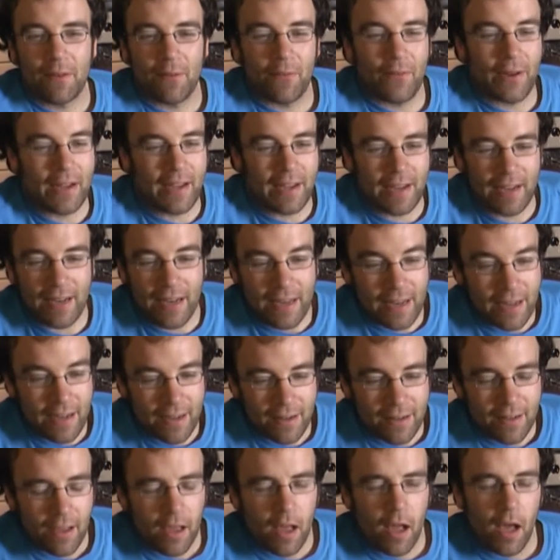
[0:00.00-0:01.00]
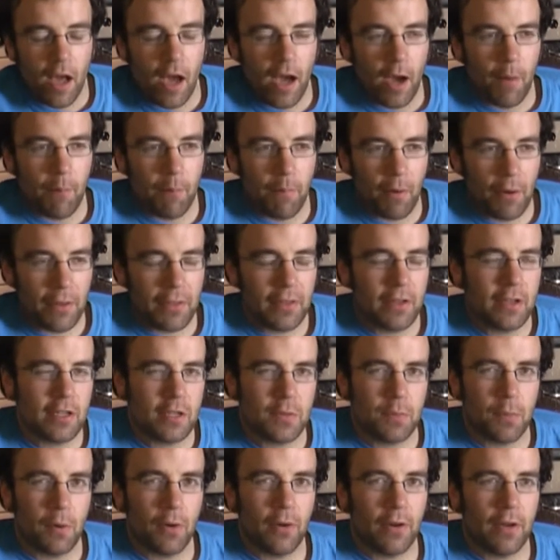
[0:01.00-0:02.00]
Wicked. By this
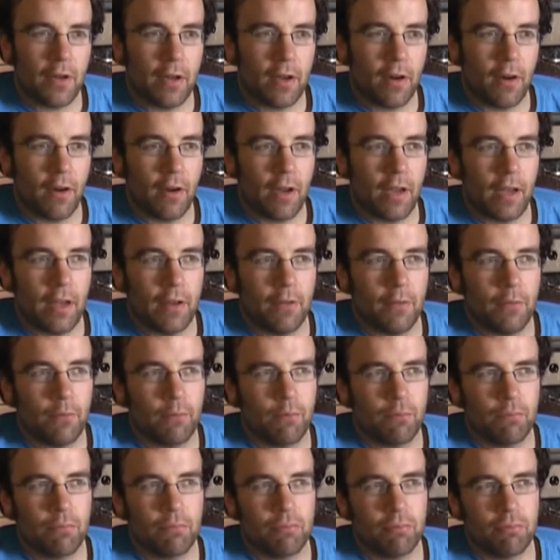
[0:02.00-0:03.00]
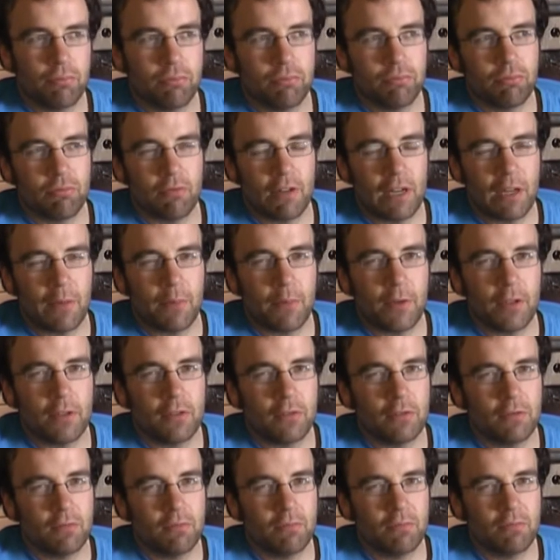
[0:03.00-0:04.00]
point, I pretty
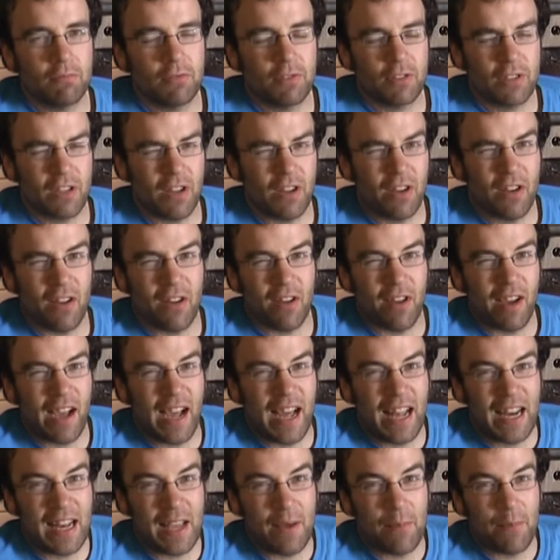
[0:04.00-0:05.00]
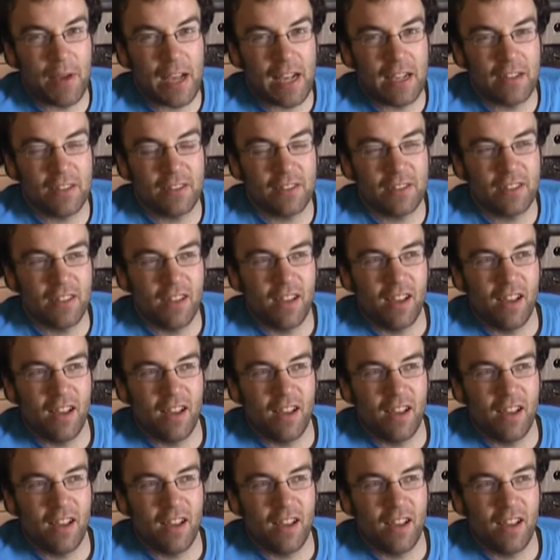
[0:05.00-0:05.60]
much certain I had MS.